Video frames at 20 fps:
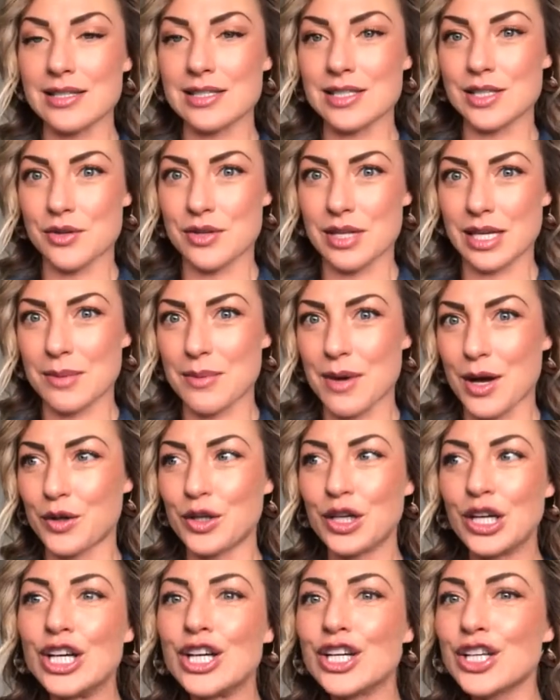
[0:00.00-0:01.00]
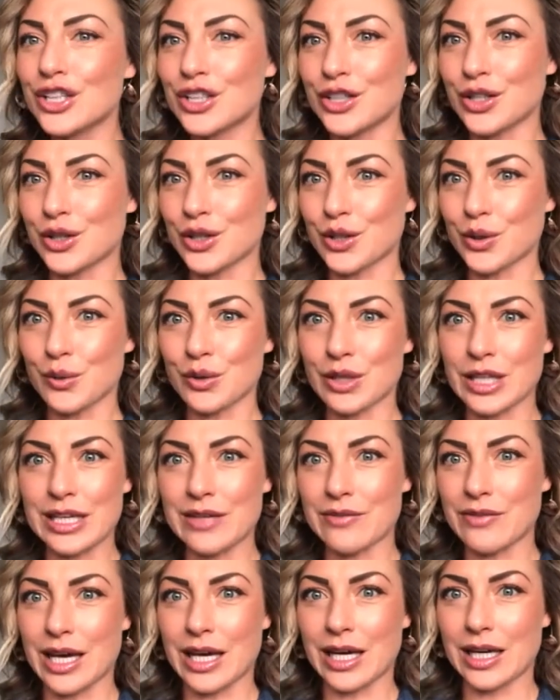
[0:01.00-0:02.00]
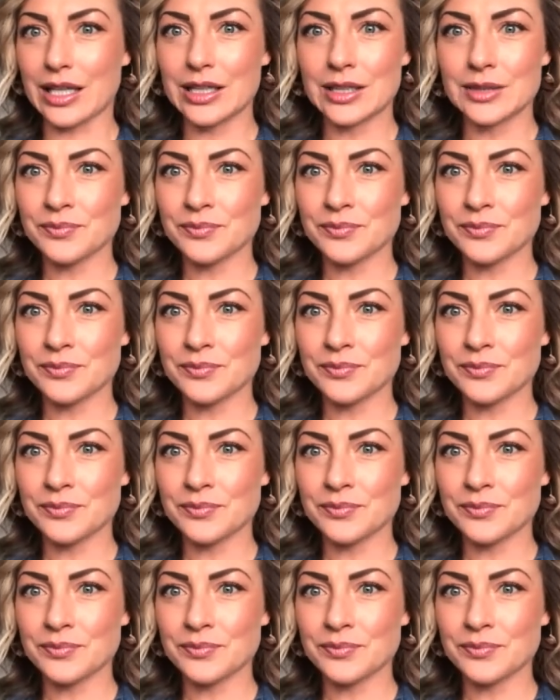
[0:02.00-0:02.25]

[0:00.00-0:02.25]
You think about, you leave a